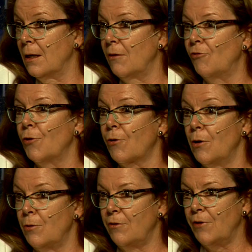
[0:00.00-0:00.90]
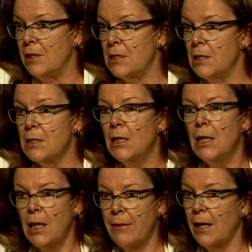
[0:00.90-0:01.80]
for their own defenses.
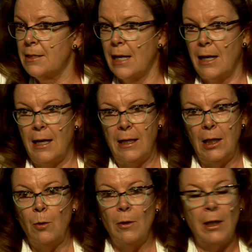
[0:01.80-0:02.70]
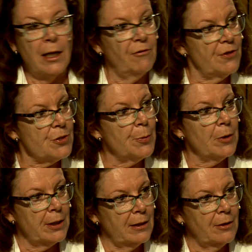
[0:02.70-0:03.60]
And that's equally visible
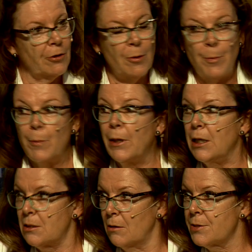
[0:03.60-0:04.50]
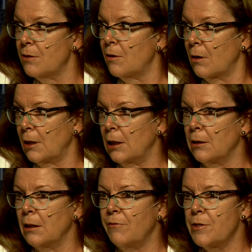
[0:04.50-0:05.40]
in Europe, but it's also
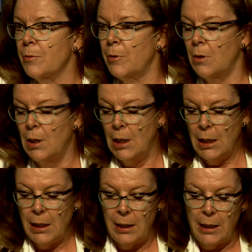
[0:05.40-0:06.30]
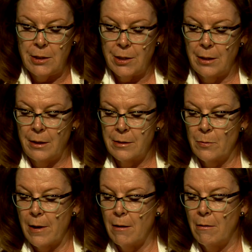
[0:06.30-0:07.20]
clearly visible in Asia as
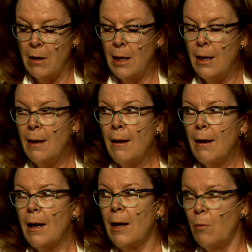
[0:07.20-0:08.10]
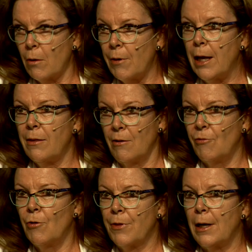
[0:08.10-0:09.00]
well. I worry,
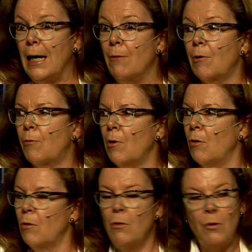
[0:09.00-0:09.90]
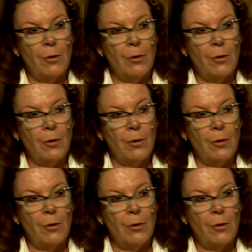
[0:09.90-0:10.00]
therefore, that our role